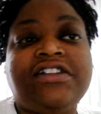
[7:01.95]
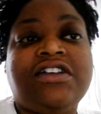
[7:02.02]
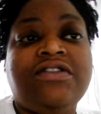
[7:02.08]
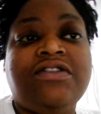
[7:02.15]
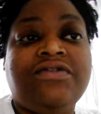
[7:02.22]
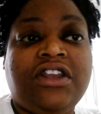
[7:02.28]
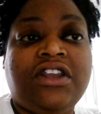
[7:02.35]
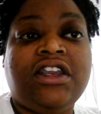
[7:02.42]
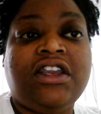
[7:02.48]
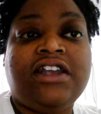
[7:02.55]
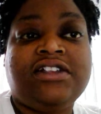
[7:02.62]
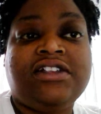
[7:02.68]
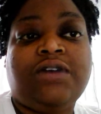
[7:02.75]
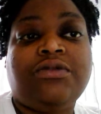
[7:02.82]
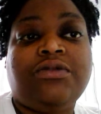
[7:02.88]
convenient
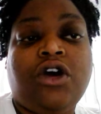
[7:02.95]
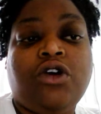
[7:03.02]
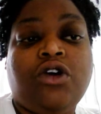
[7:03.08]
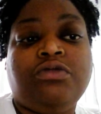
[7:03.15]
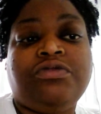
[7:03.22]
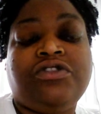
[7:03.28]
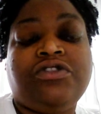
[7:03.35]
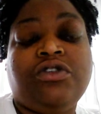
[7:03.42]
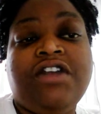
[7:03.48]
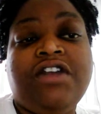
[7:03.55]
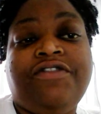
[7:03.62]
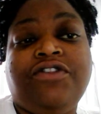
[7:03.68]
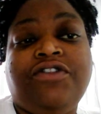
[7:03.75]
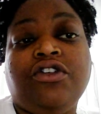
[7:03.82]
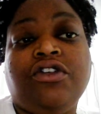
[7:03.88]
as I would hope. So
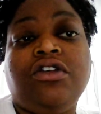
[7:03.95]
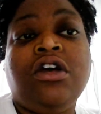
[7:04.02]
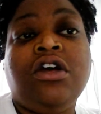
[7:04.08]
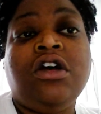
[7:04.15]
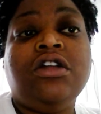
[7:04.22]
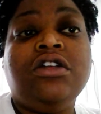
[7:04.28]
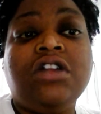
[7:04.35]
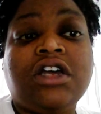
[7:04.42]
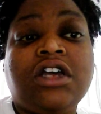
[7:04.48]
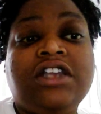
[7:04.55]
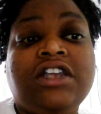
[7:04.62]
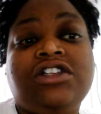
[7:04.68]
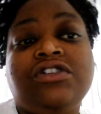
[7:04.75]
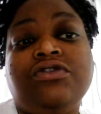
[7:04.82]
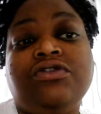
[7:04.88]
if you're
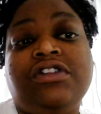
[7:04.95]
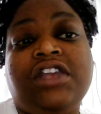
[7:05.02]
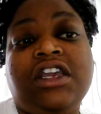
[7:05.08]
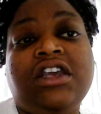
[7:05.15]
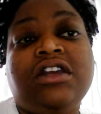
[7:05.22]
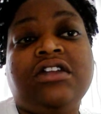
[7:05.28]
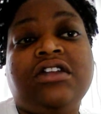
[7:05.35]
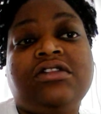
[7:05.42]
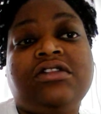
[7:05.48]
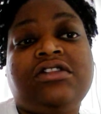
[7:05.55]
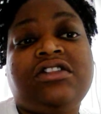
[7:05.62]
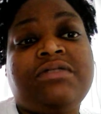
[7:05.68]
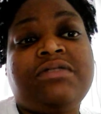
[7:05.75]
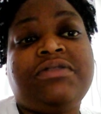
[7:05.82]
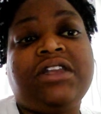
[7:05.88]
looking to get
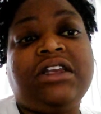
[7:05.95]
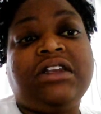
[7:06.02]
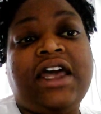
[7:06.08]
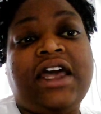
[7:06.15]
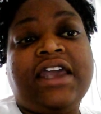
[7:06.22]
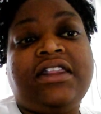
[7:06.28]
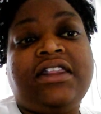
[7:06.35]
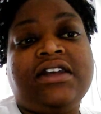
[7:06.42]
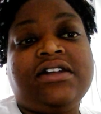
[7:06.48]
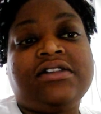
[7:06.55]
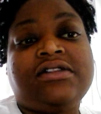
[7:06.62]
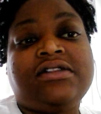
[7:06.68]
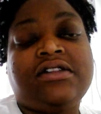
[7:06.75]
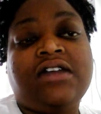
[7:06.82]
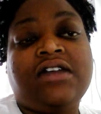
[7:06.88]
something like
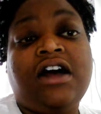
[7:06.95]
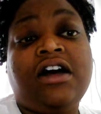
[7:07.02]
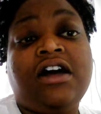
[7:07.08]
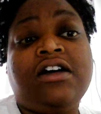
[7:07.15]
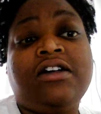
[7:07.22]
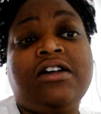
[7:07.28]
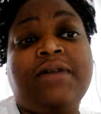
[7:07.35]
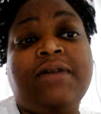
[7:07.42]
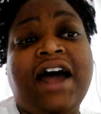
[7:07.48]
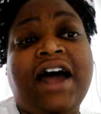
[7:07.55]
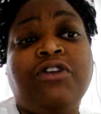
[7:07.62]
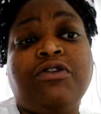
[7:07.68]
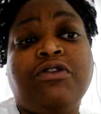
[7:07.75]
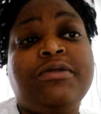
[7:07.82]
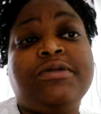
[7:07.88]
this, I
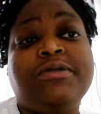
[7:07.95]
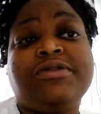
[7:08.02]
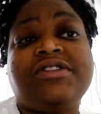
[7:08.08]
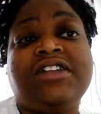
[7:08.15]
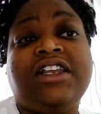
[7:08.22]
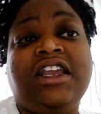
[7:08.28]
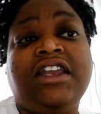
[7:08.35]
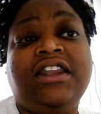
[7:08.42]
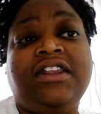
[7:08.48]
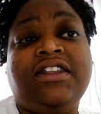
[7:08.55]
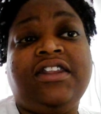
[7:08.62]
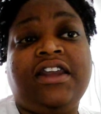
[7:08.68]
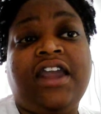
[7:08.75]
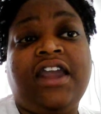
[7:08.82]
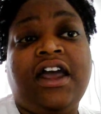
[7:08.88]
don't remember seeing
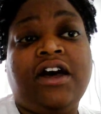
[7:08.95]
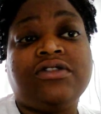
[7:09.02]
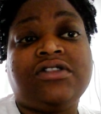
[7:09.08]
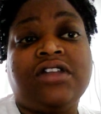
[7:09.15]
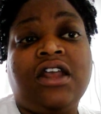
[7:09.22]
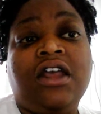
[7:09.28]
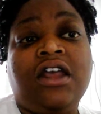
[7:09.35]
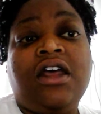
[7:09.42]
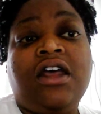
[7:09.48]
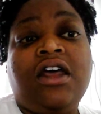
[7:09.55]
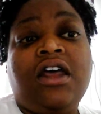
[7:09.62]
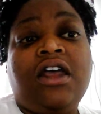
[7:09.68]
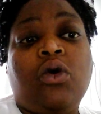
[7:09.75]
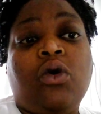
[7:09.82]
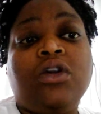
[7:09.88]
anything else
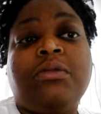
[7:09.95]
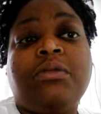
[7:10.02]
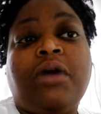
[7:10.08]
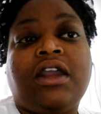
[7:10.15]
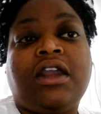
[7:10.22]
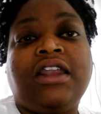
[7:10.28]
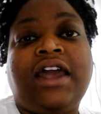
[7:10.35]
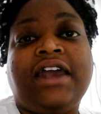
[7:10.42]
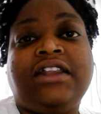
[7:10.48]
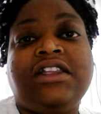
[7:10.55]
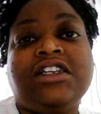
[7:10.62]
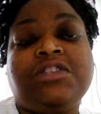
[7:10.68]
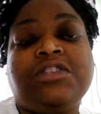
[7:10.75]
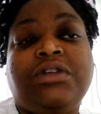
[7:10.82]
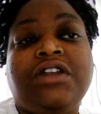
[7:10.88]
on the market like
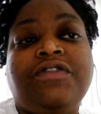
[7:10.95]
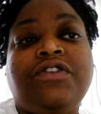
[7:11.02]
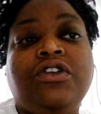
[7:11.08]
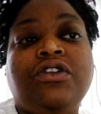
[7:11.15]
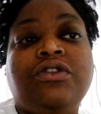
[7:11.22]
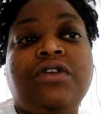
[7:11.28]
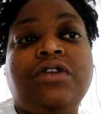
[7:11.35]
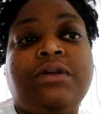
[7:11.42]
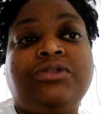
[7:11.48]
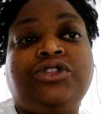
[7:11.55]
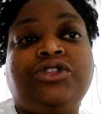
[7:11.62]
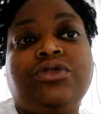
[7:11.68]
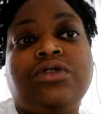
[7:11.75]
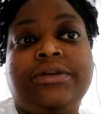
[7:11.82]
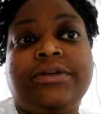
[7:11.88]
this. But if you, I'm
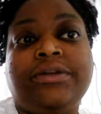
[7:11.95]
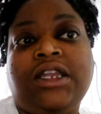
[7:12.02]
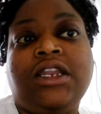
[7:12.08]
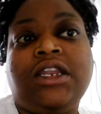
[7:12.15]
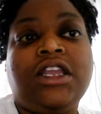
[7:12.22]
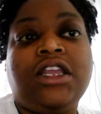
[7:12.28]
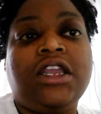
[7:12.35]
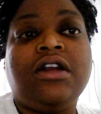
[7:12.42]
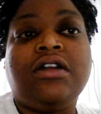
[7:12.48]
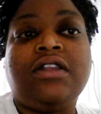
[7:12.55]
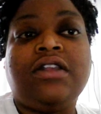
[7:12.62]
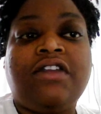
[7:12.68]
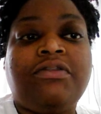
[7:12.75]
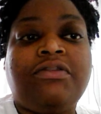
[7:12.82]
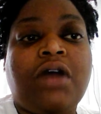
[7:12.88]
sure in a year
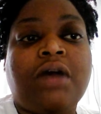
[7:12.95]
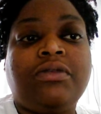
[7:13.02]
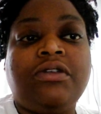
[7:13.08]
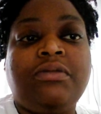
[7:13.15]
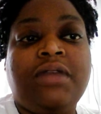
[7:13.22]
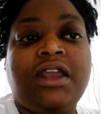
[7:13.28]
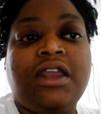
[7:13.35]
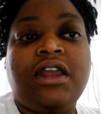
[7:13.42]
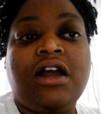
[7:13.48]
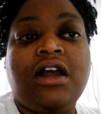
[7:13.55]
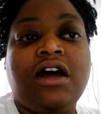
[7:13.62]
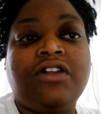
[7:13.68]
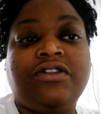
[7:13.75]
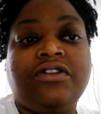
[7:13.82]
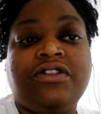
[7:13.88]
they've probably made
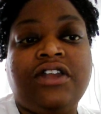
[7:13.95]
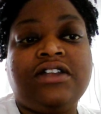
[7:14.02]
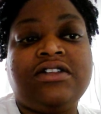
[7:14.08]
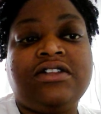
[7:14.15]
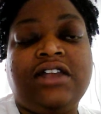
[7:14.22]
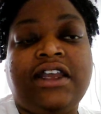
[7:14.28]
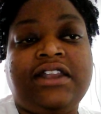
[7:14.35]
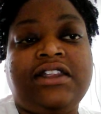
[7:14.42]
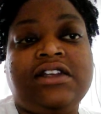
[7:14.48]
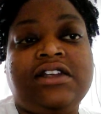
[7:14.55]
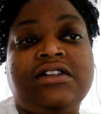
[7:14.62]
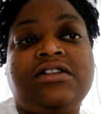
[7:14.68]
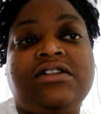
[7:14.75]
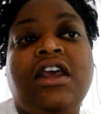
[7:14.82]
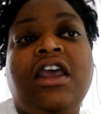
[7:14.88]
other things like
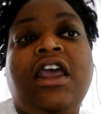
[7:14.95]
this.